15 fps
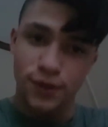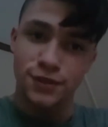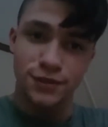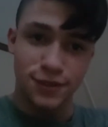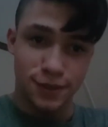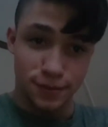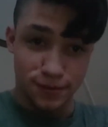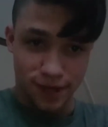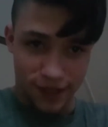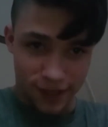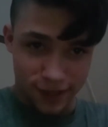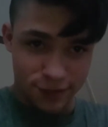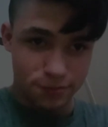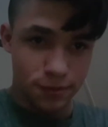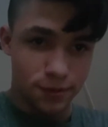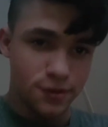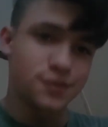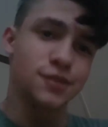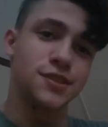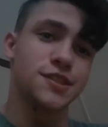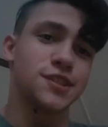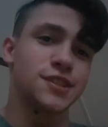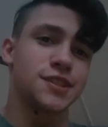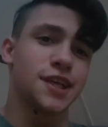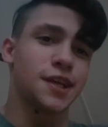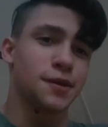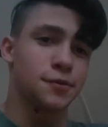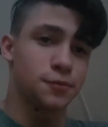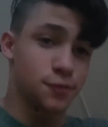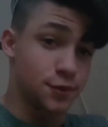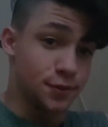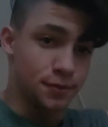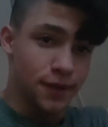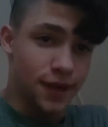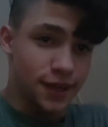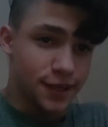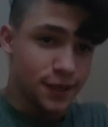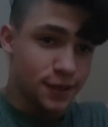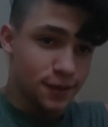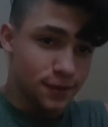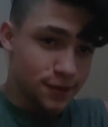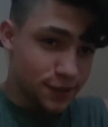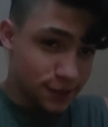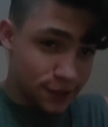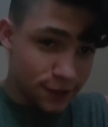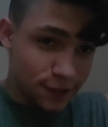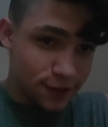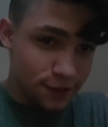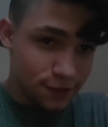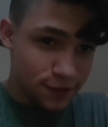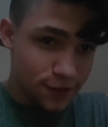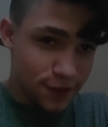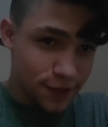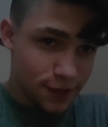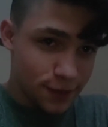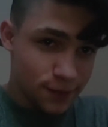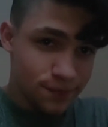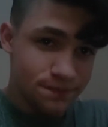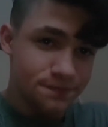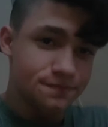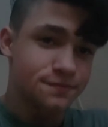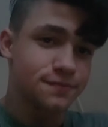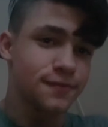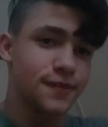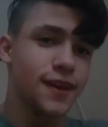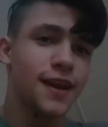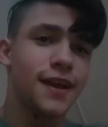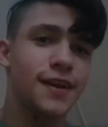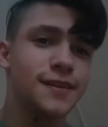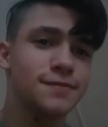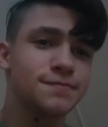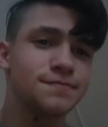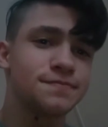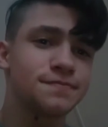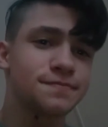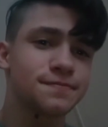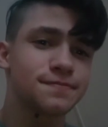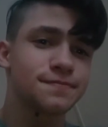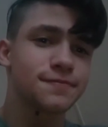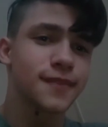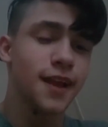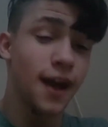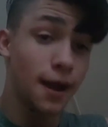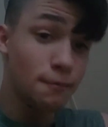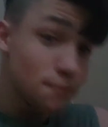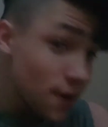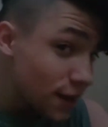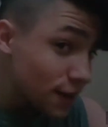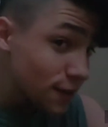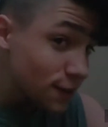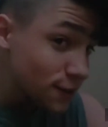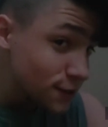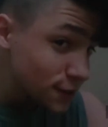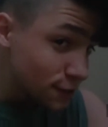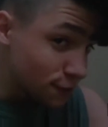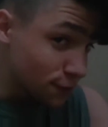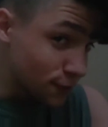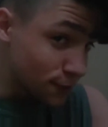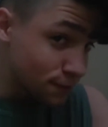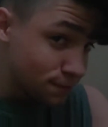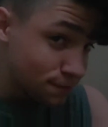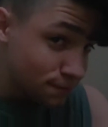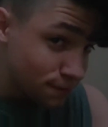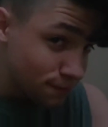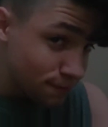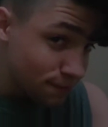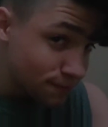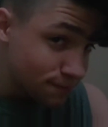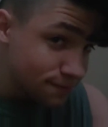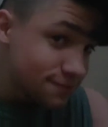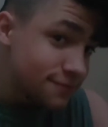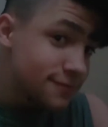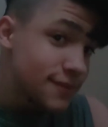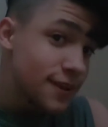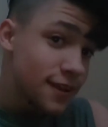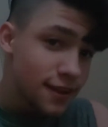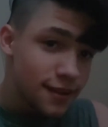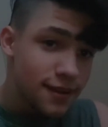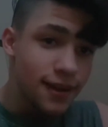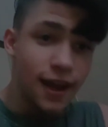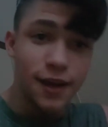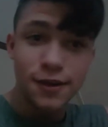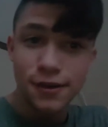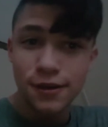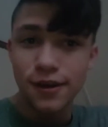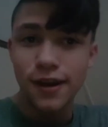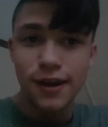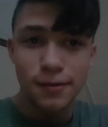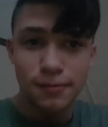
What's up guys, Bubba3681 back here with another video, and I may look different. I know I